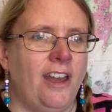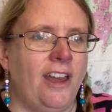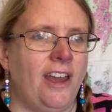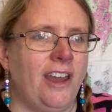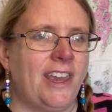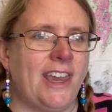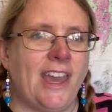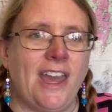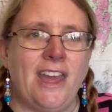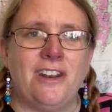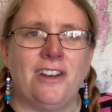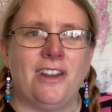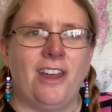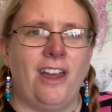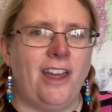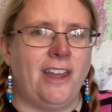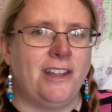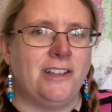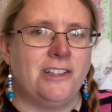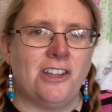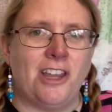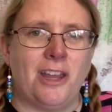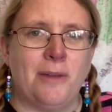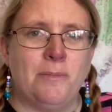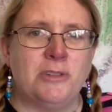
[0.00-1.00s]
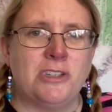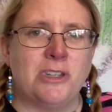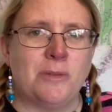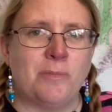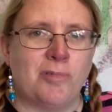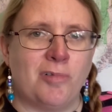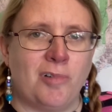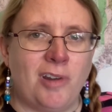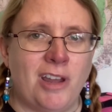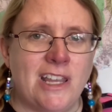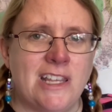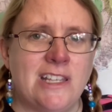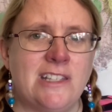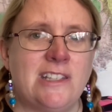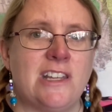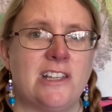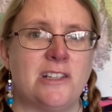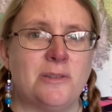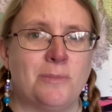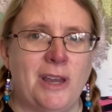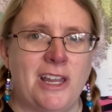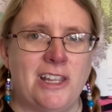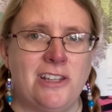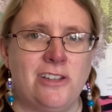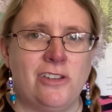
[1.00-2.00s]
Again, I'm surprised
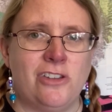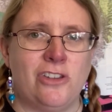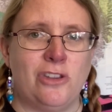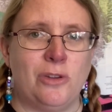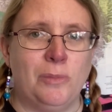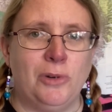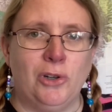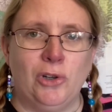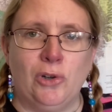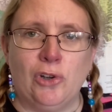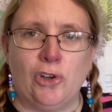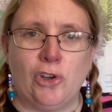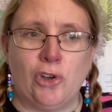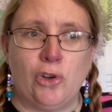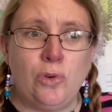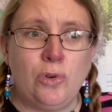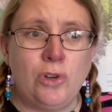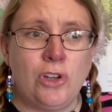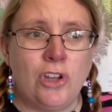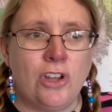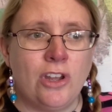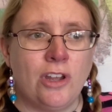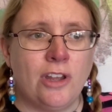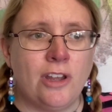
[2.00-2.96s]
it's better than the Blue Lagoon.